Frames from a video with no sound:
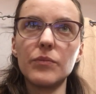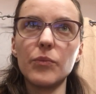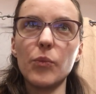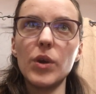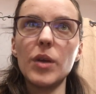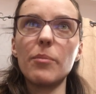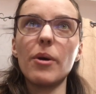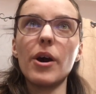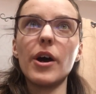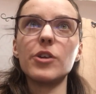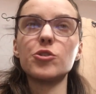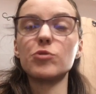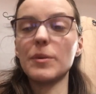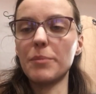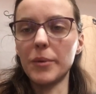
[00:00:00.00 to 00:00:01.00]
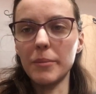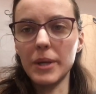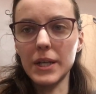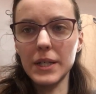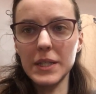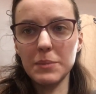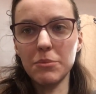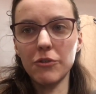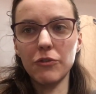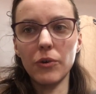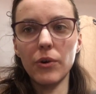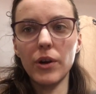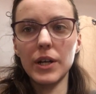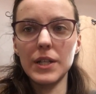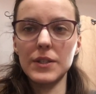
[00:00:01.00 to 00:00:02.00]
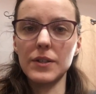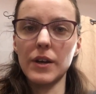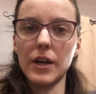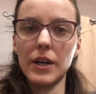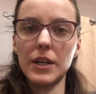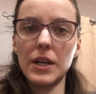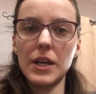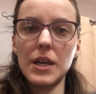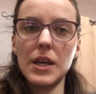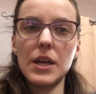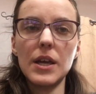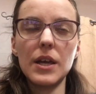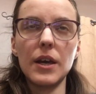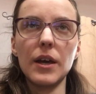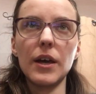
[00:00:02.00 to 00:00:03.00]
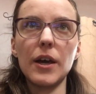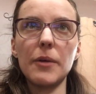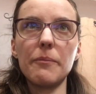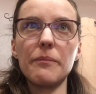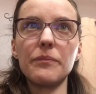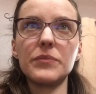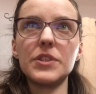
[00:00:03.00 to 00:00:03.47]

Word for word: We bought triple mix before and it's got um,